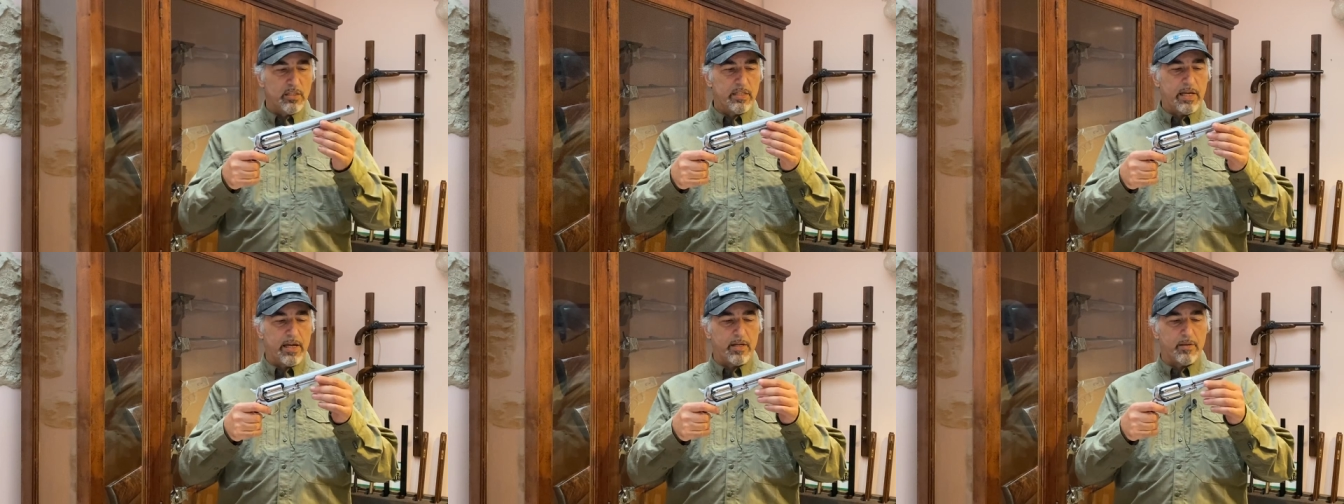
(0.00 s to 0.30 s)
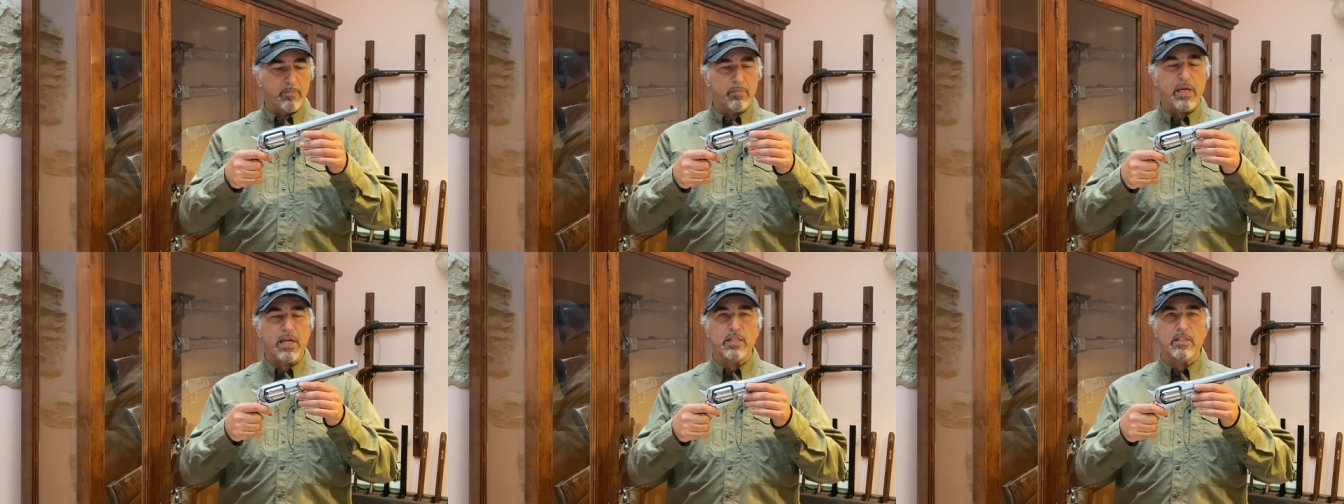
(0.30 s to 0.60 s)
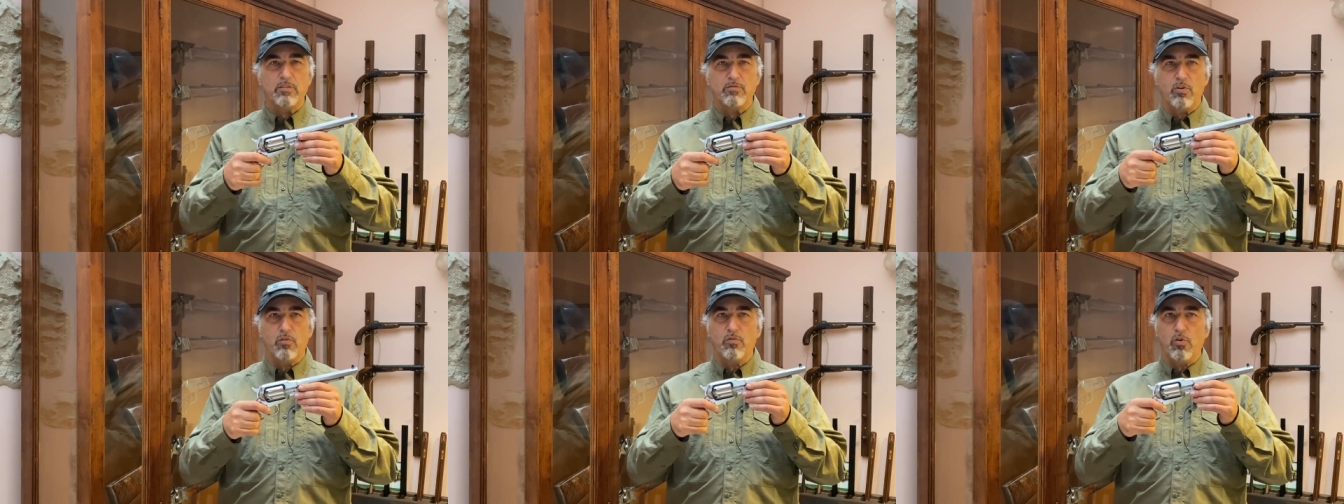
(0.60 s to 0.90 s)
that
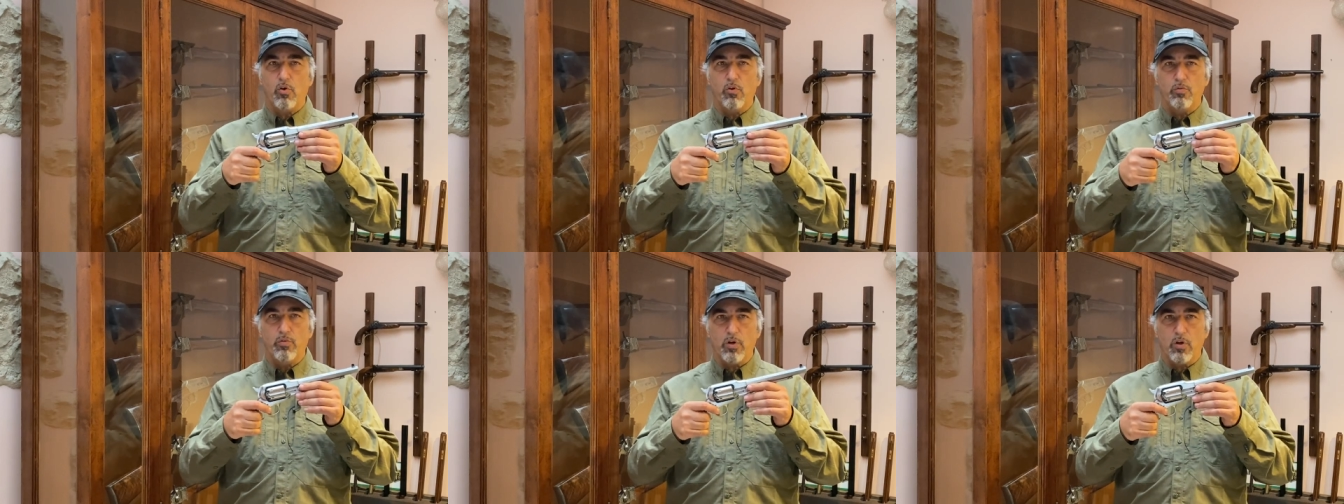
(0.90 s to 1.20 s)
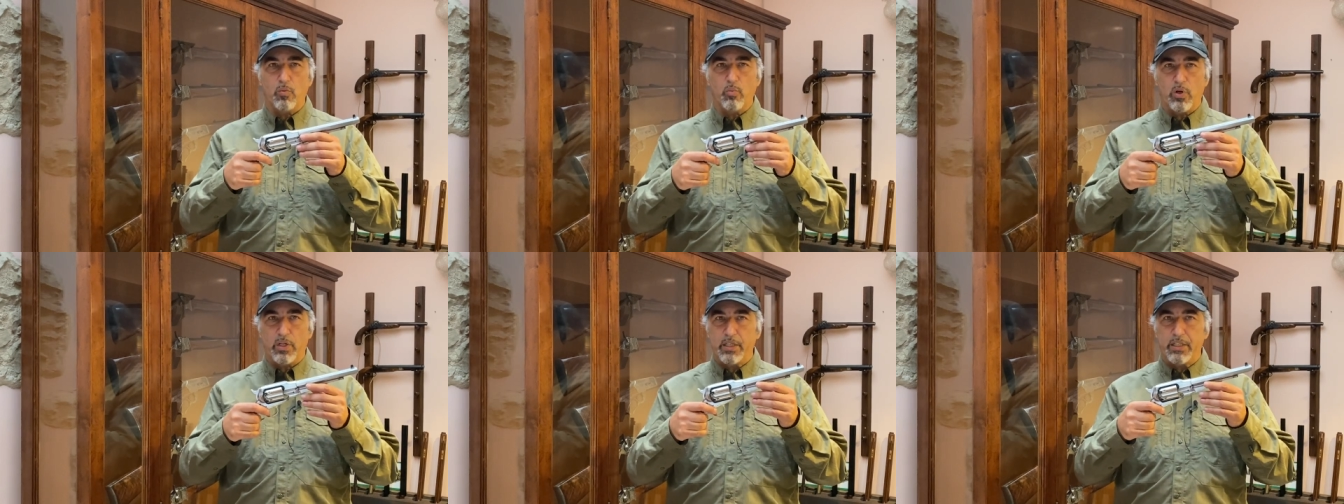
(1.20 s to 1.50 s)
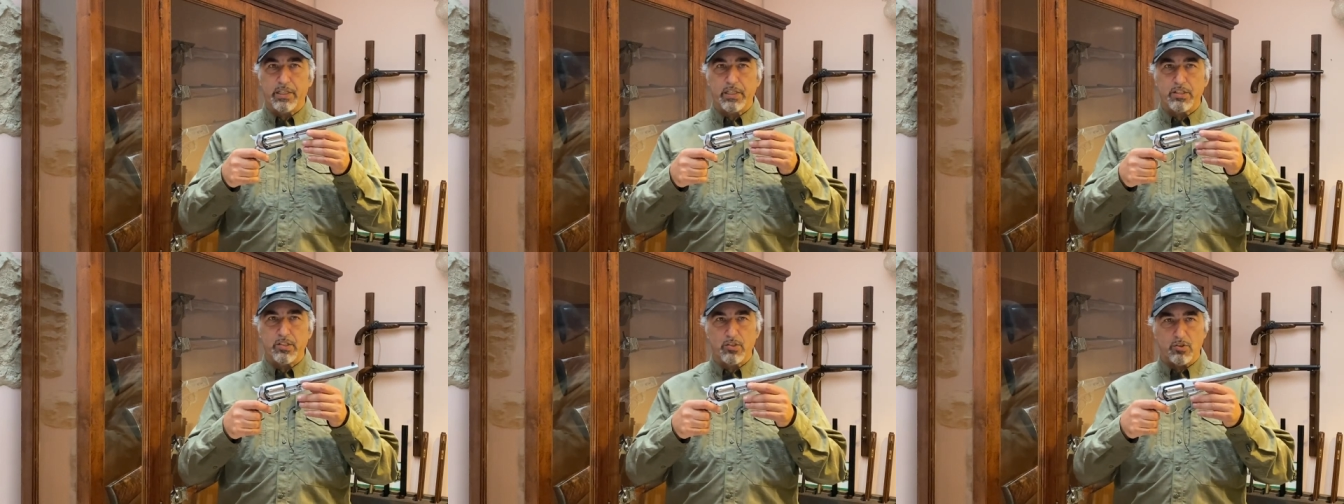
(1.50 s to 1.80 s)
made the revolver what
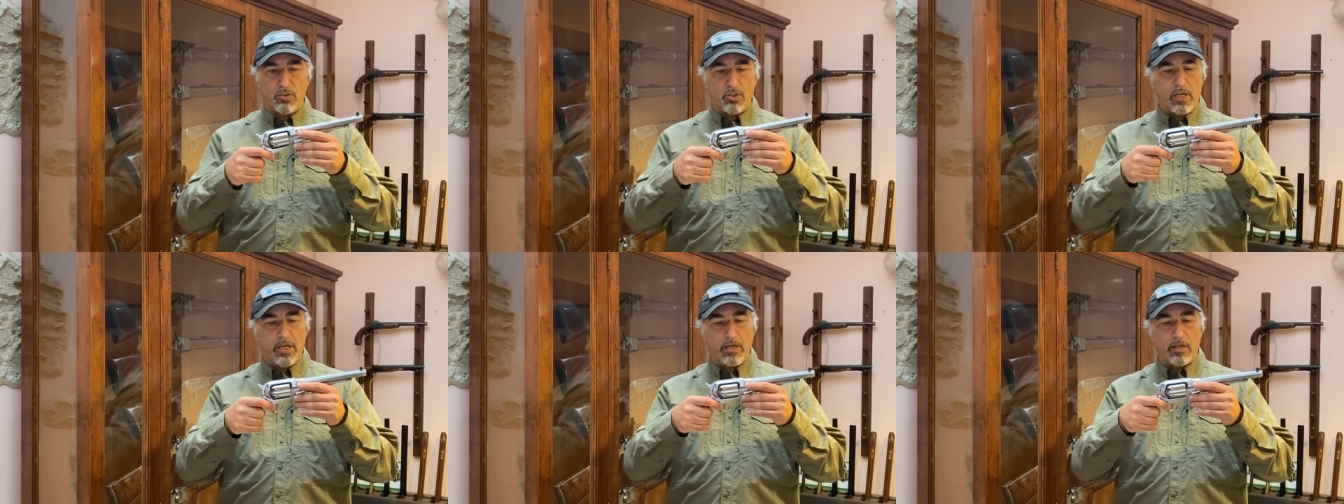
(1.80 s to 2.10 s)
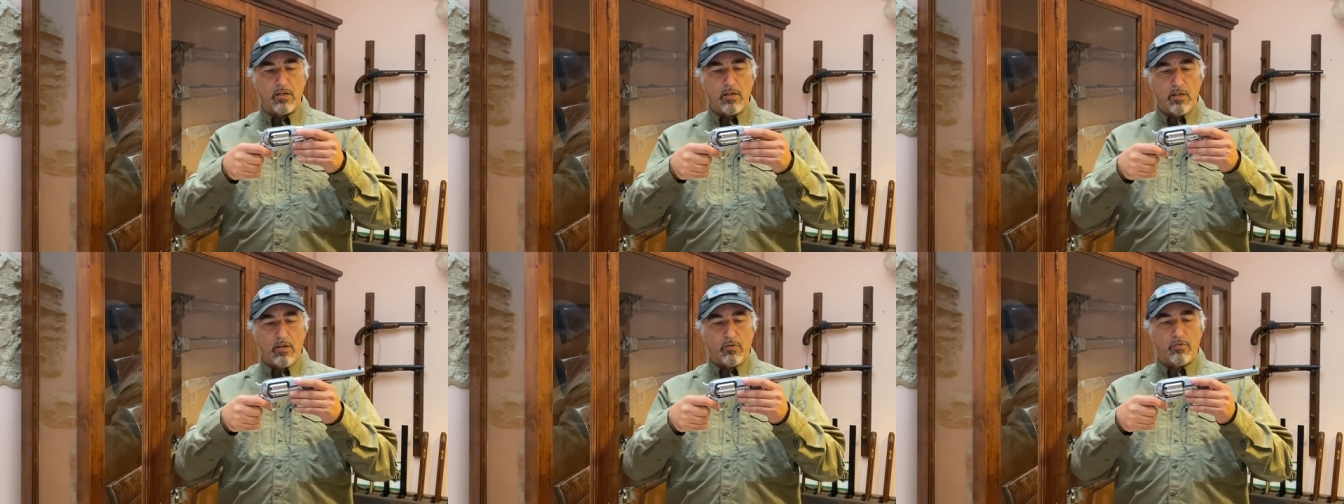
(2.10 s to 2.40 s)
it is today.